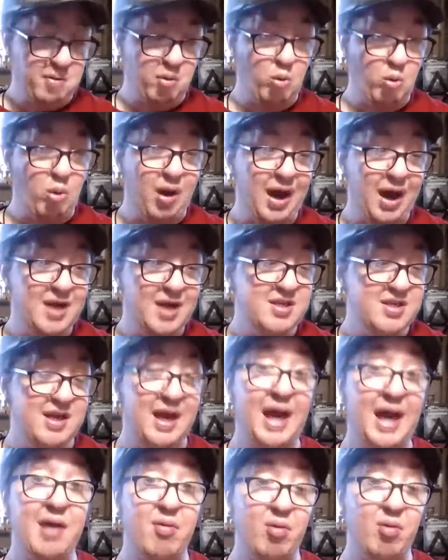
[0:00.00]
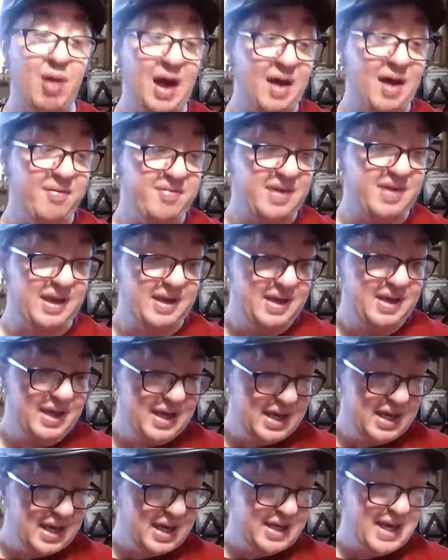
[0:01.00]
watching. I loved it.
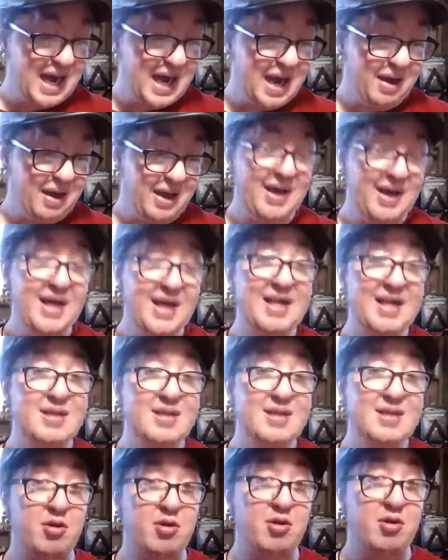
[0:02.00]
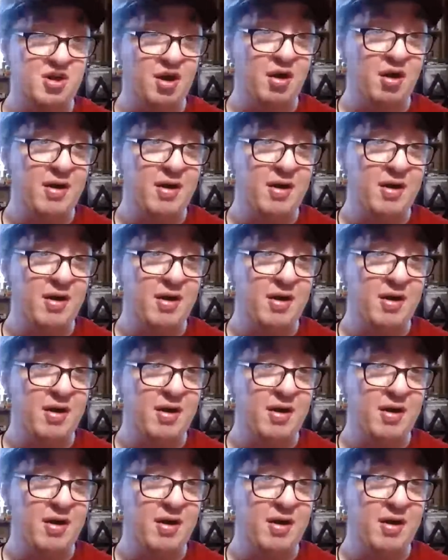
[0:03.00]
Now it is mature.